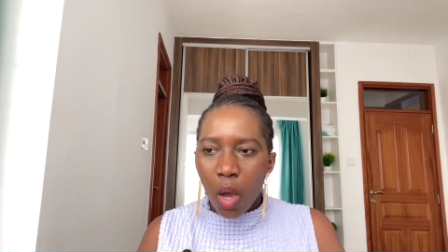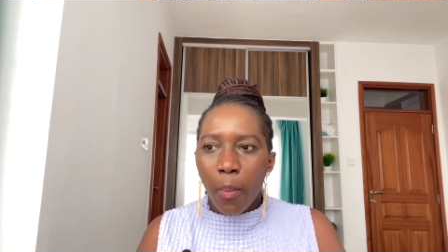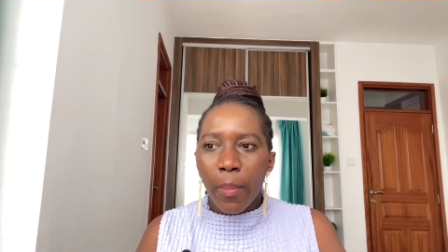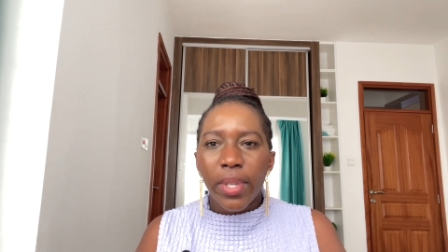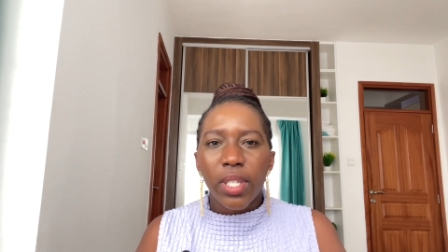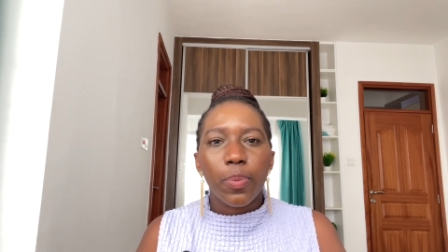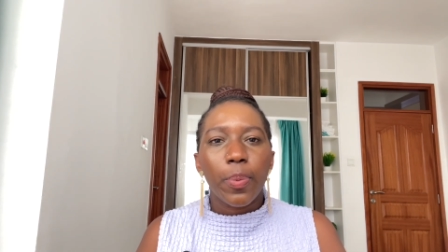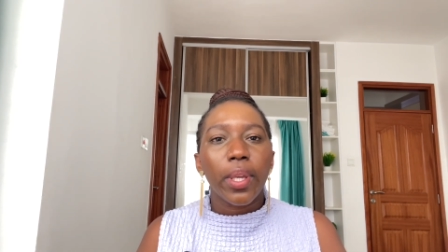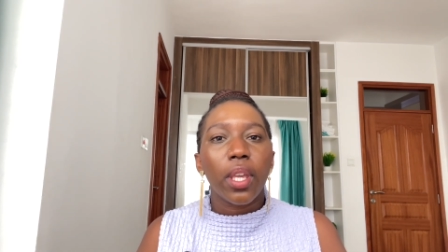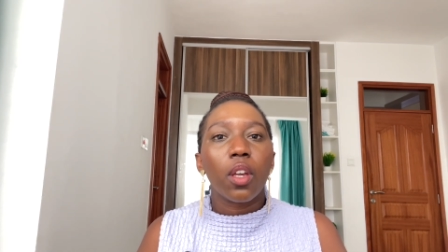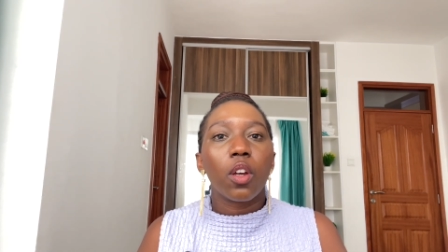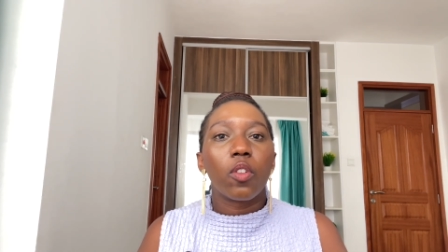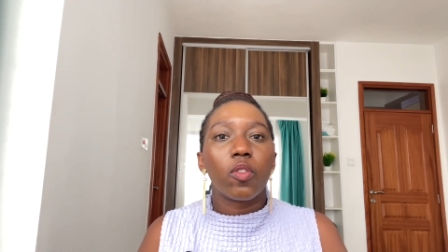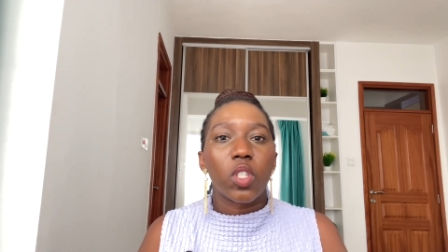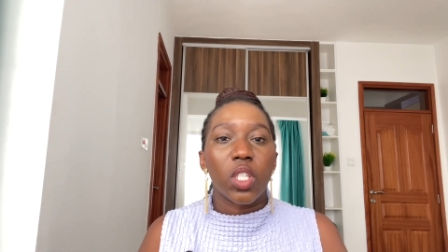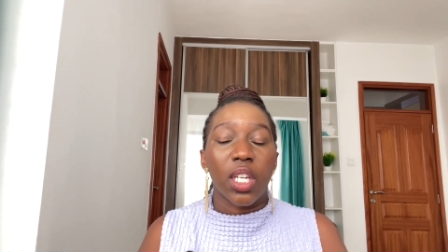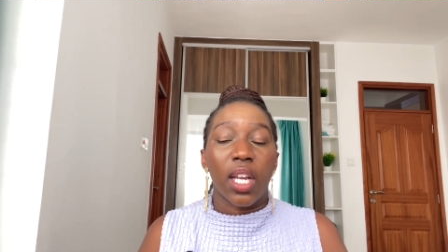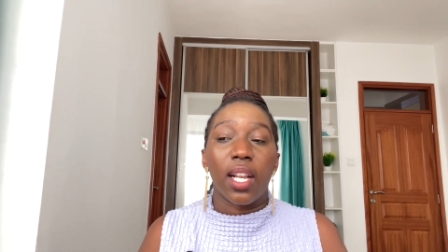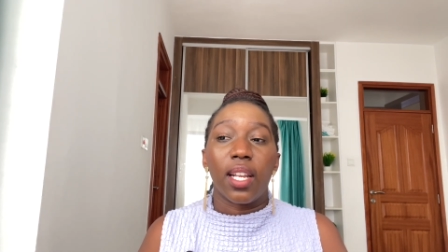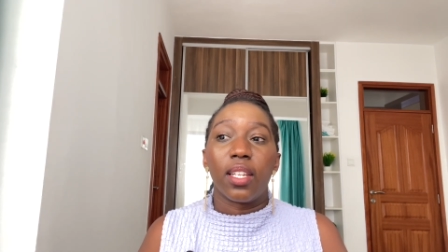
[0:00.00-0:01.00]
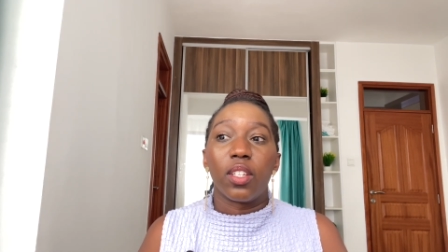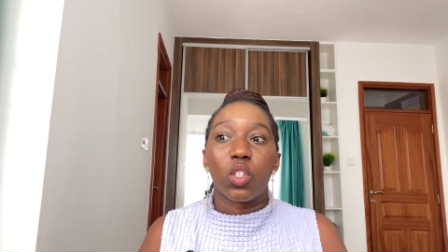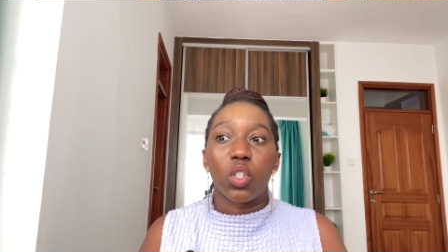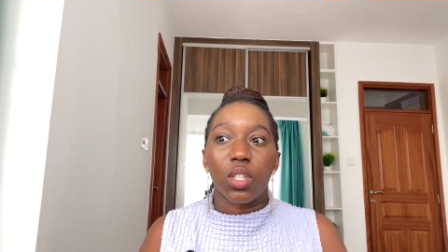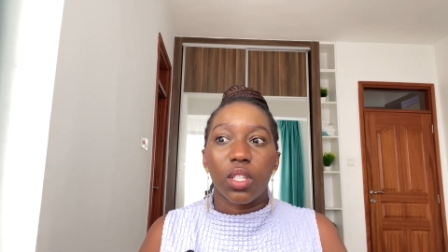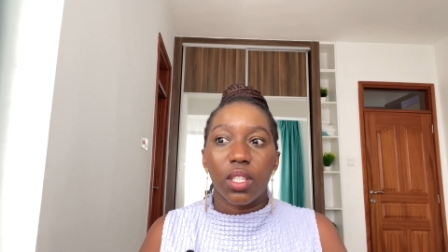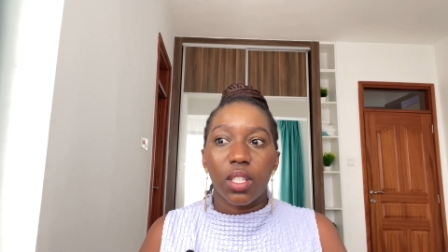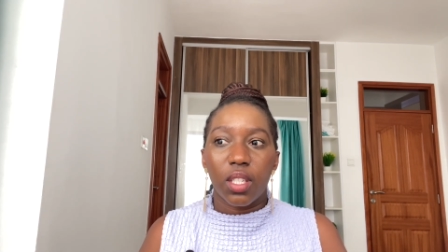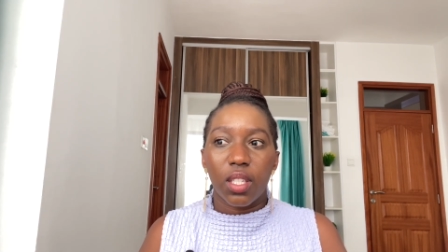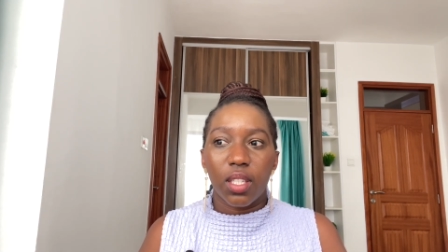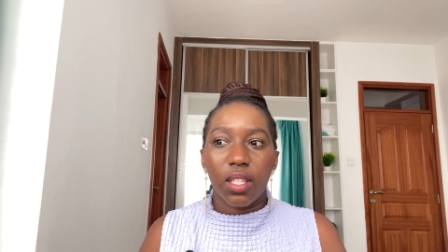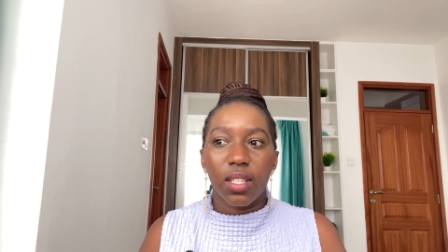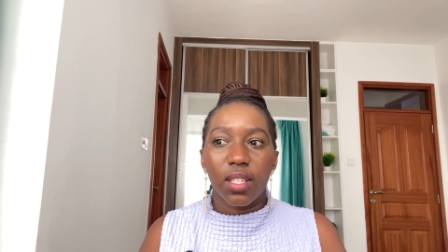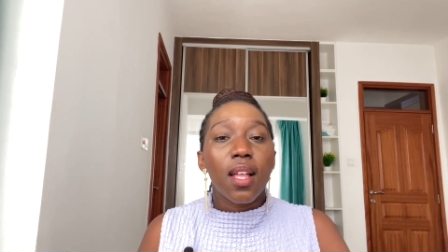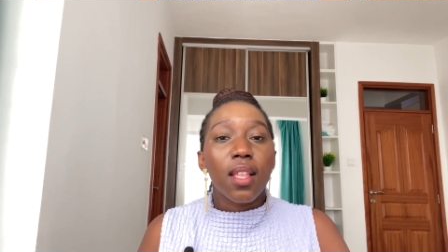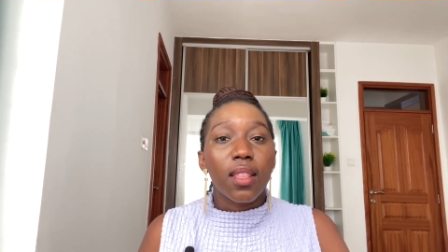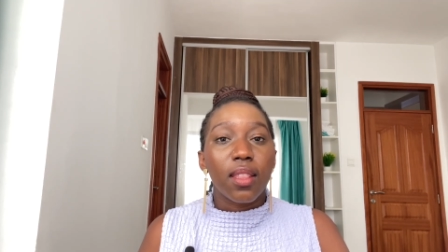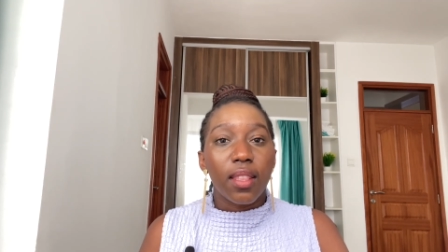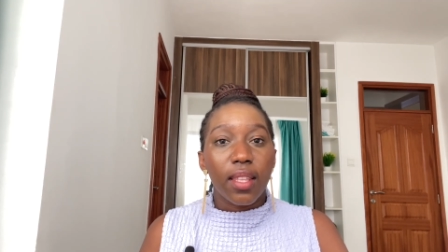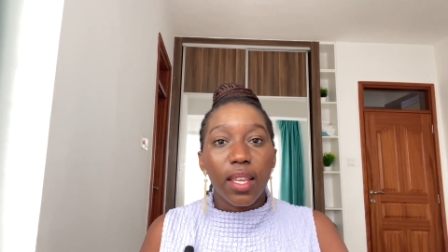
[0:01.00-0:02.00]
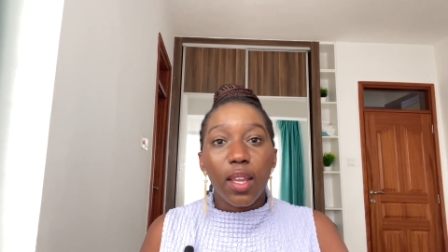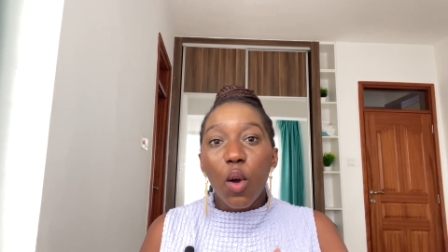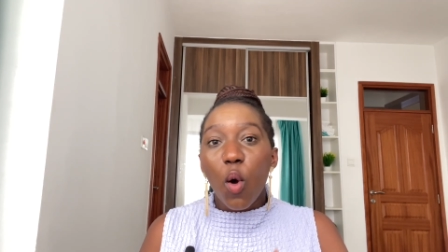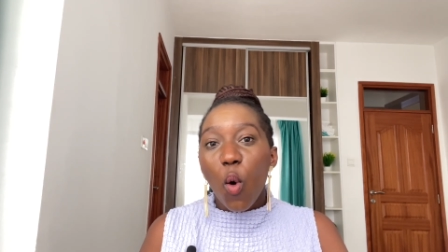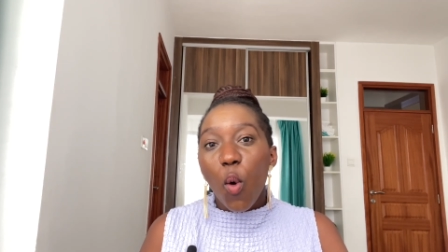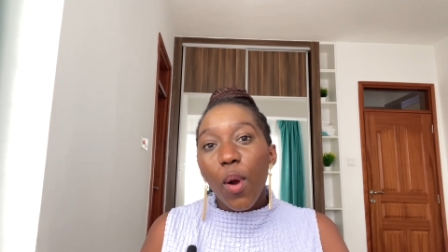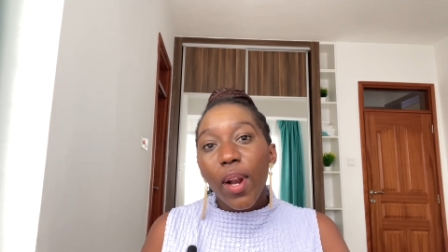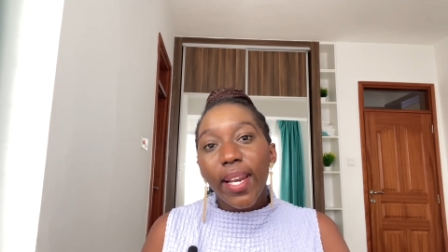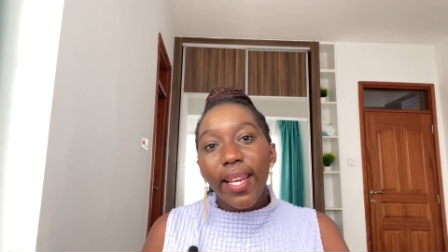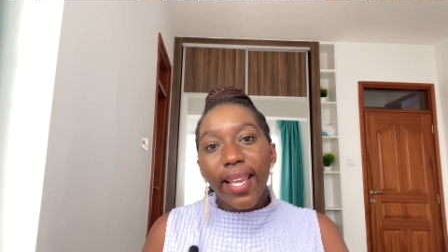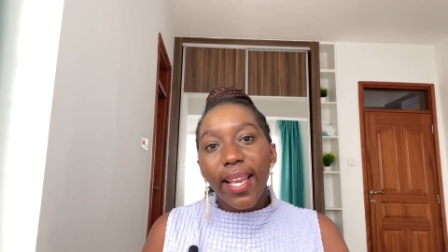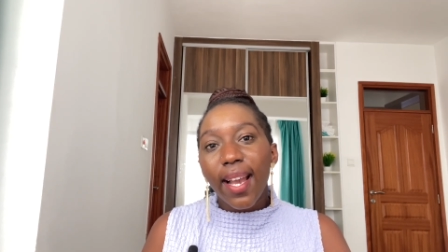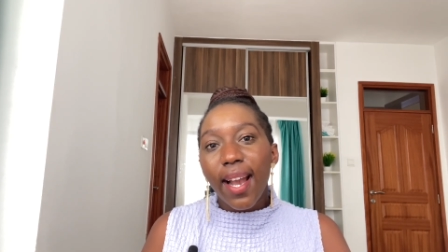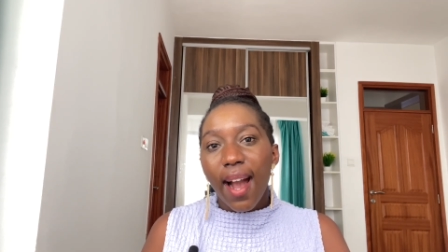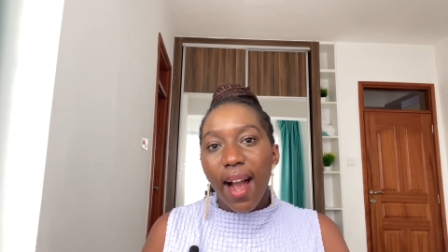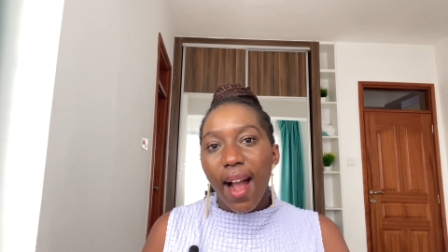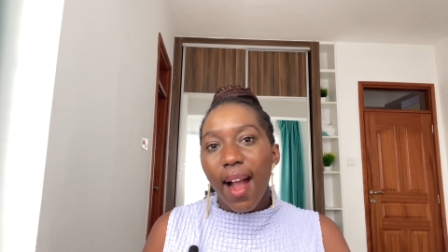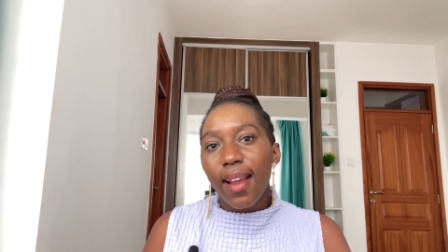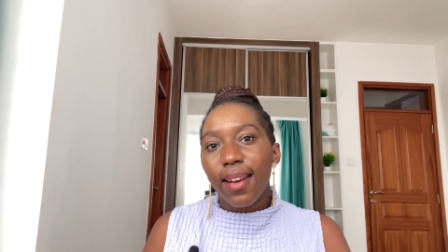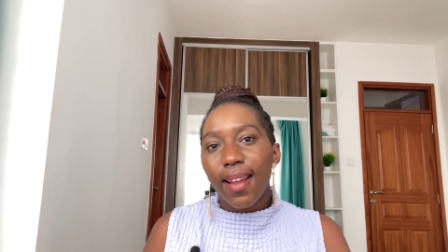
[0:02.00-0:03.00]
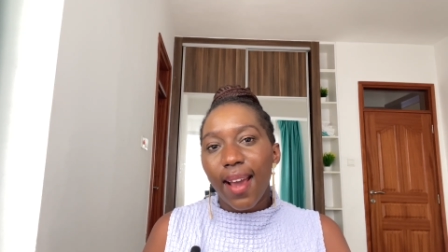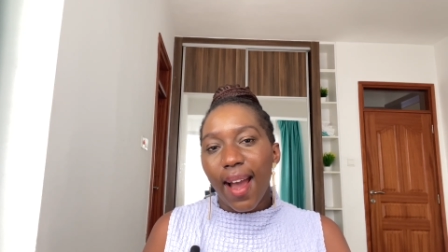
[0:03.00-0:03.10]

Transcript: but speaking of challenges, the only card